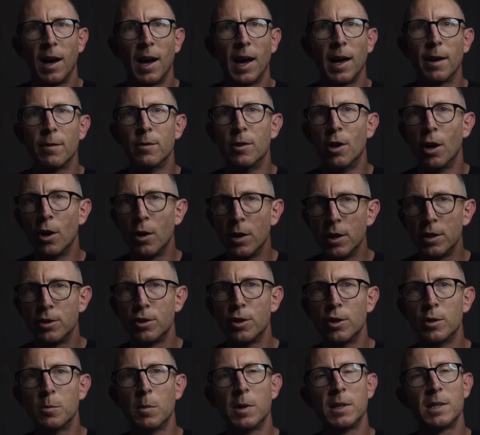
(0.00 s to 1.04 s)
I have no
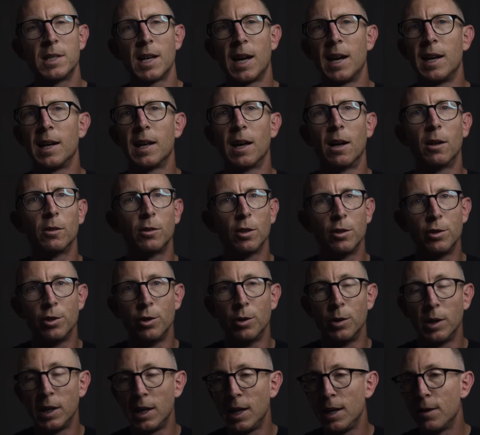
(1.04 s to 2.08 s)
issues maintaining
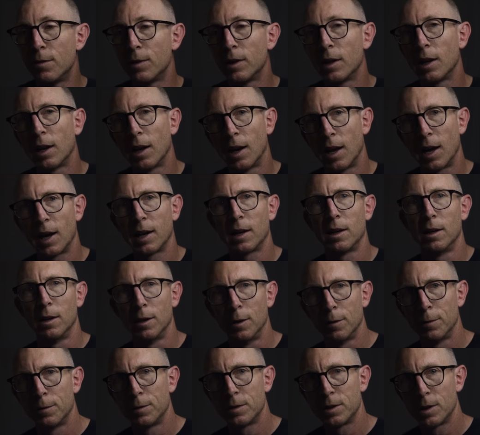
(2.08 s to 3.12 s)
altitude even in light
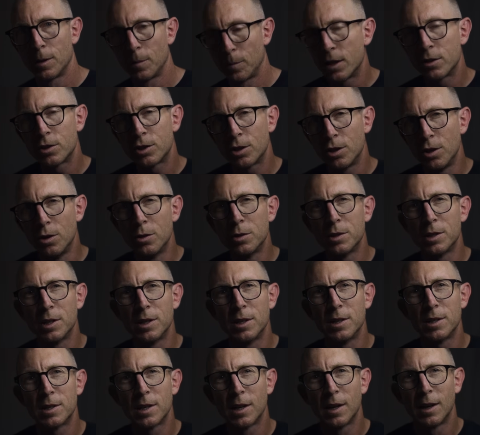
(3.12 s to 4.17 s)
lift.
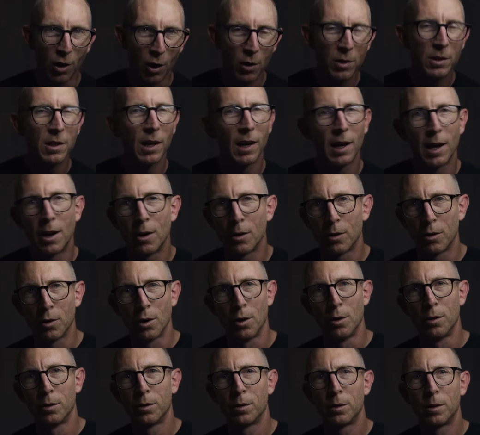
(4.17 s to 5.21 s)
Excuses don't allow
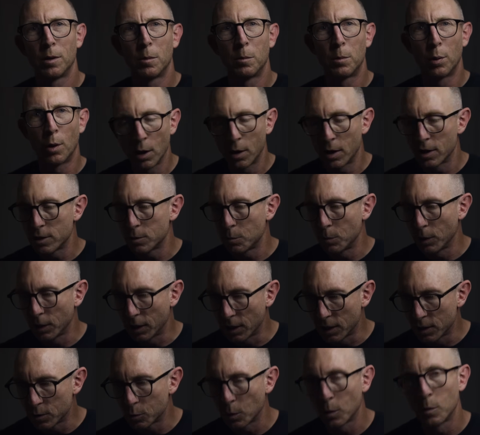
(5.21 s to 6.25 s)
growth. Progress
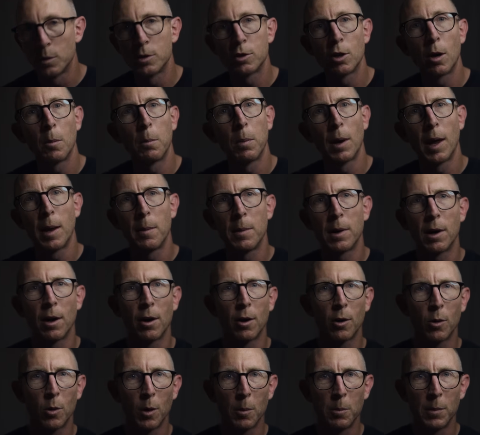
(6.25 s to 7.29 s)
begins when we stop blaming
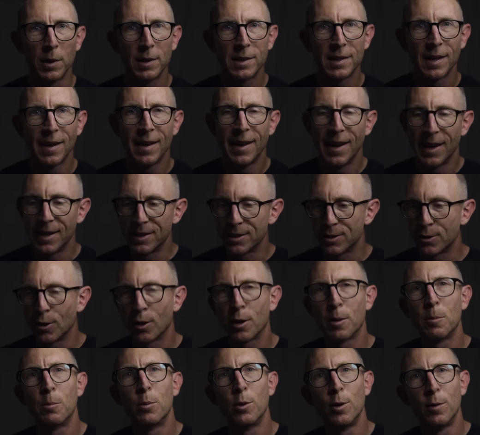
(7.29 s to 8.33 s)
our equipment and
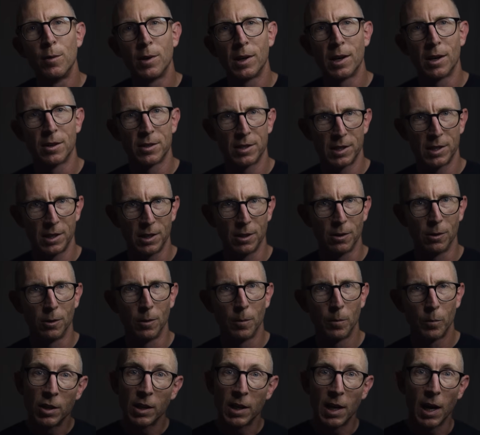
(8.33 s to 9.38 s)
start improving our
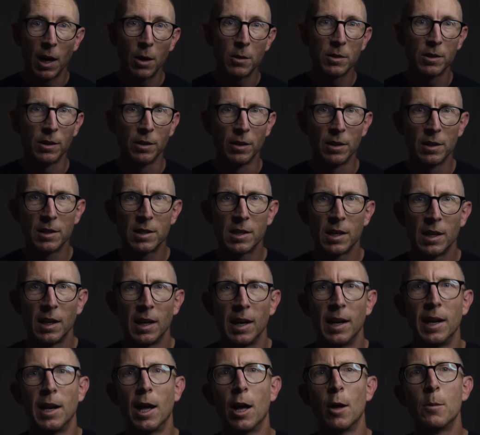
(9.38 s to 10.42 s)
skill. To counter this,
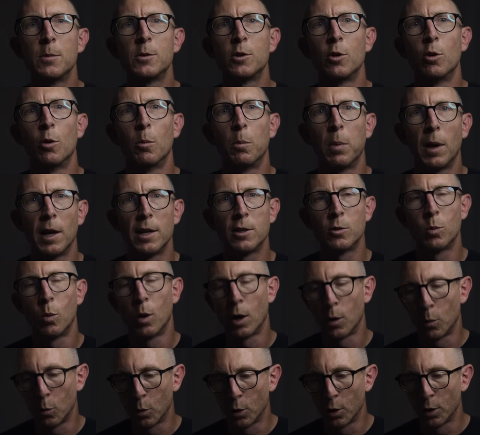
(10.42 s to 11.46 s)
it helps to replace
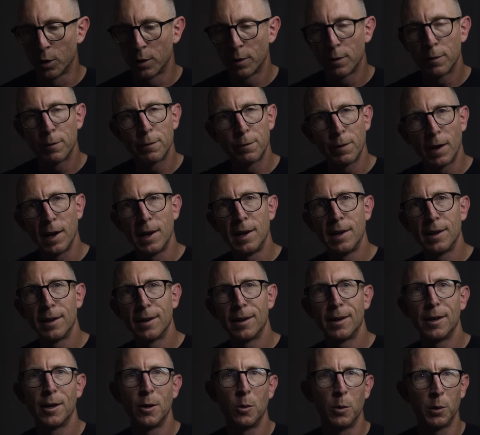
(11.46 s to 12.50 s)
one word failure
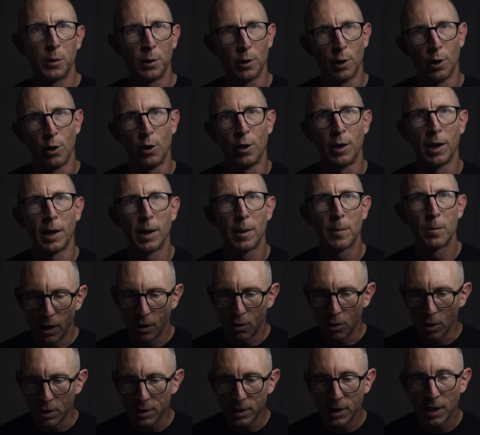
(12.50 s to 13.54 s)
with learning. And
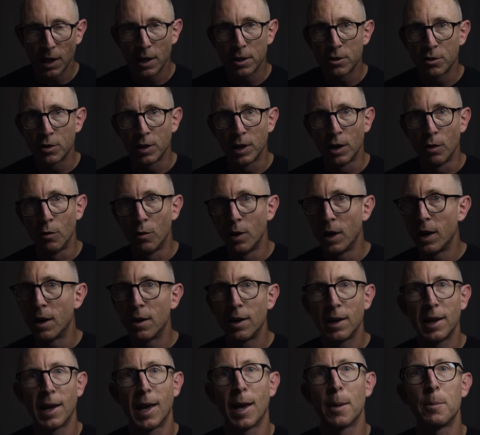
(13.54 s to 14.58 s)
cross country
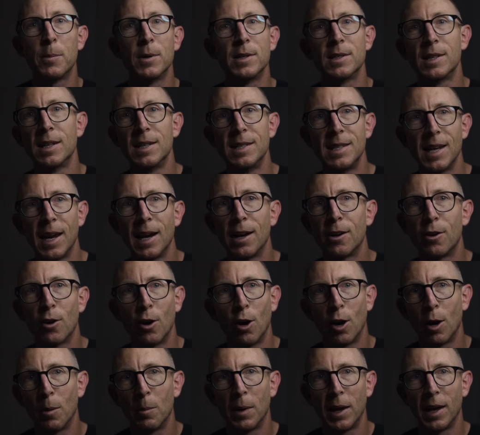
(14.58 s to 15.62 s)
rarely happens in dead
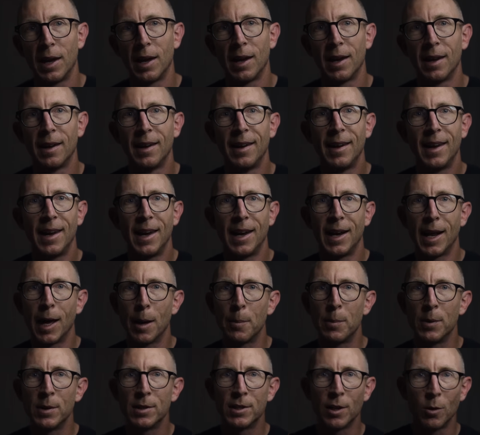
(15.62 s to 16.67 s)
calm air, it
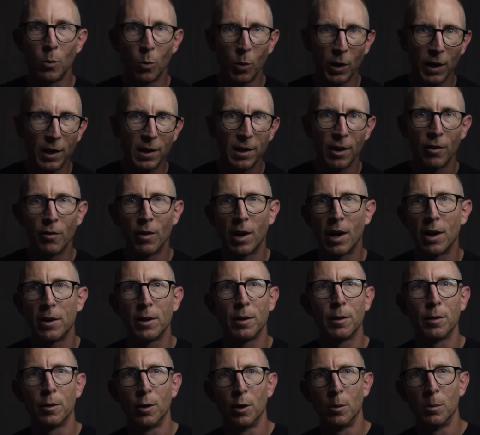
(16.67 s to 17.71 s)
happens in wind and rowdy
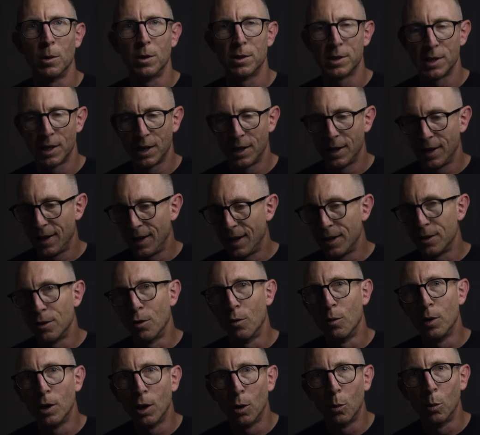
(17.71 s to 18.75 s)
thermals. In the
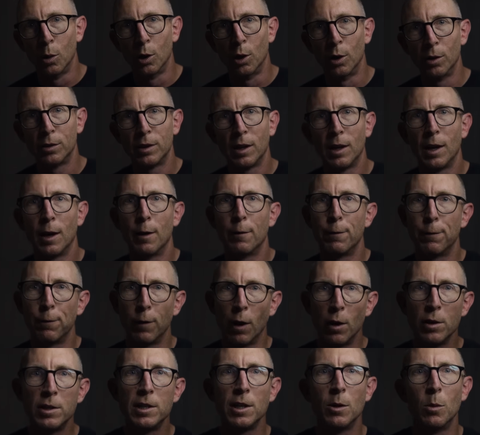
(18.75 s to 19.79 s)
real world, a
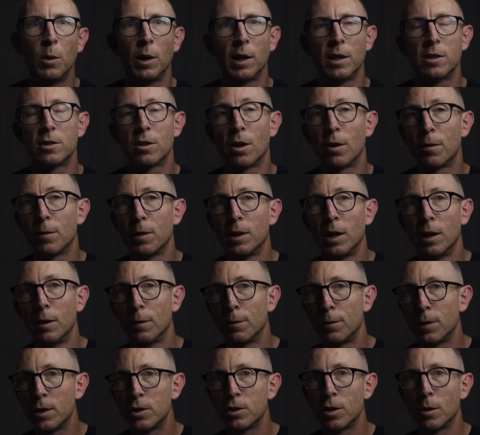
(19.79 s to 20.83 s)
floaty wing is often
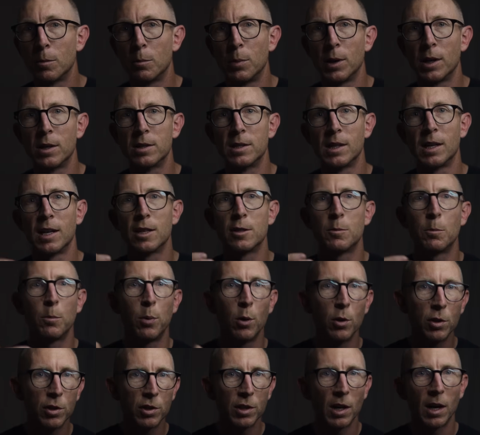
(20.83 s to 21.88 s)
inefficient because it gets
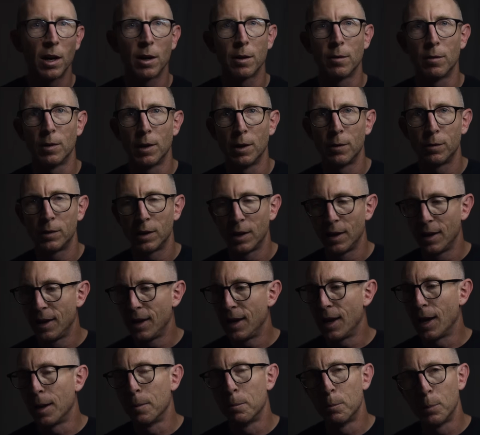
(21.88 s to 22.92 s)
pushed out of lift
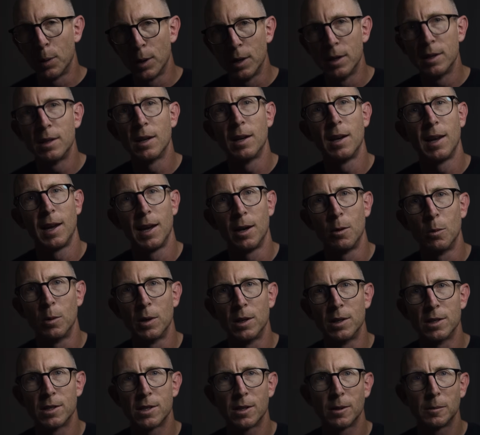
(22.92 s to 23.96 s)
and pinned in
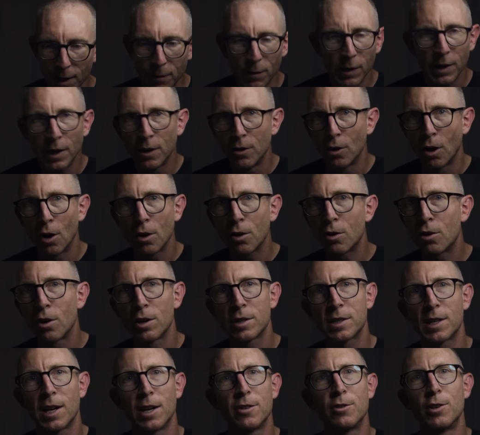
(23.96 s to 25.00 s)
headwinds. Even in non
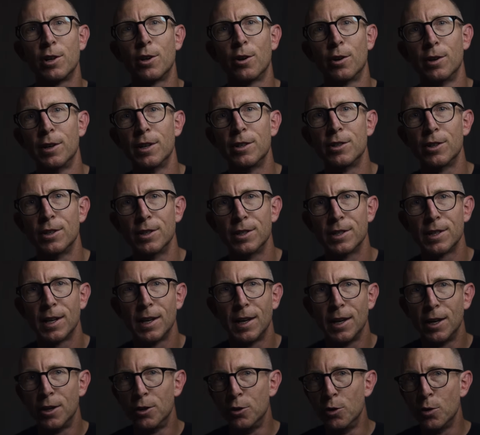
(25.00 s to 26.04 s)
cross country conditions,
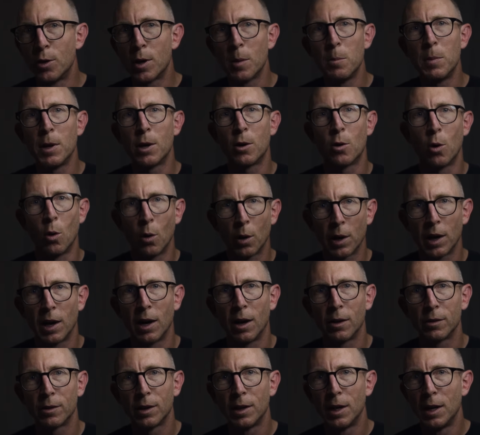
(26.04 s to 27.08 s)
you can be caught
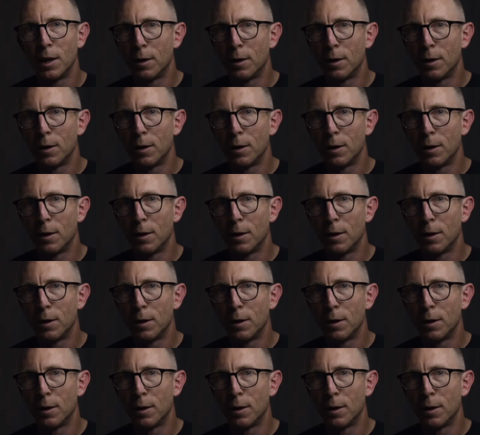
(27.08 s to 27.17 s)
out